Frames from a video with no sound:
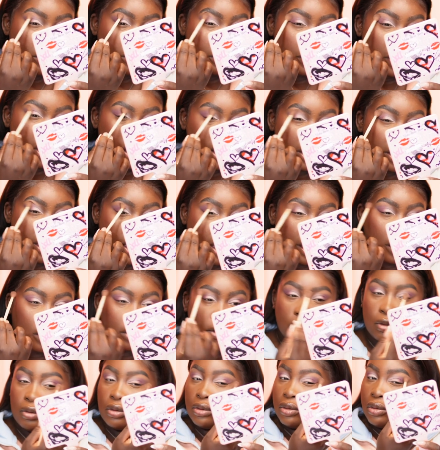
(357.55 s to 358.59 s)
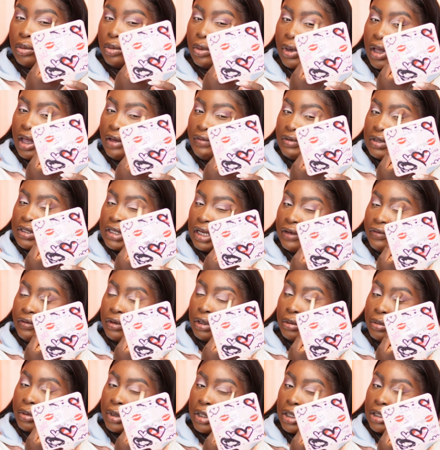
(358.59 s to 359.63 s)
blend out whatever's left on
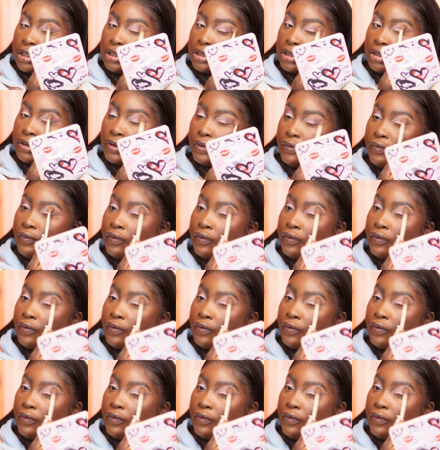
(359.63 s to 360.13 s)
the brush